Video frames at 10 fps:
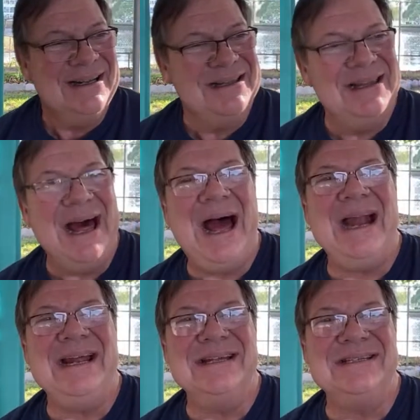
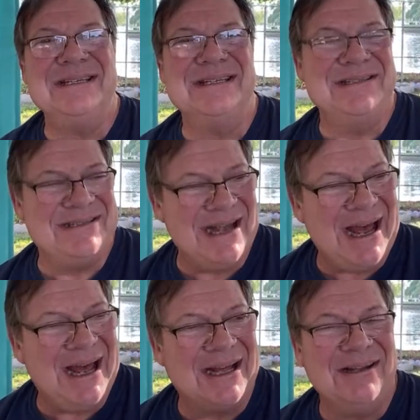that is
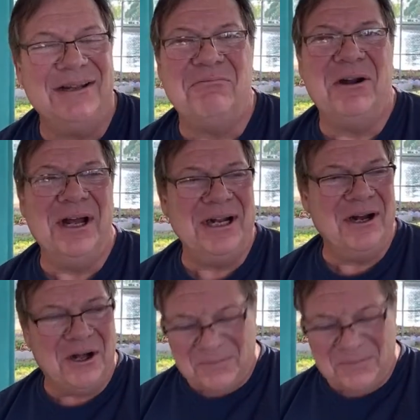exactly right. Oh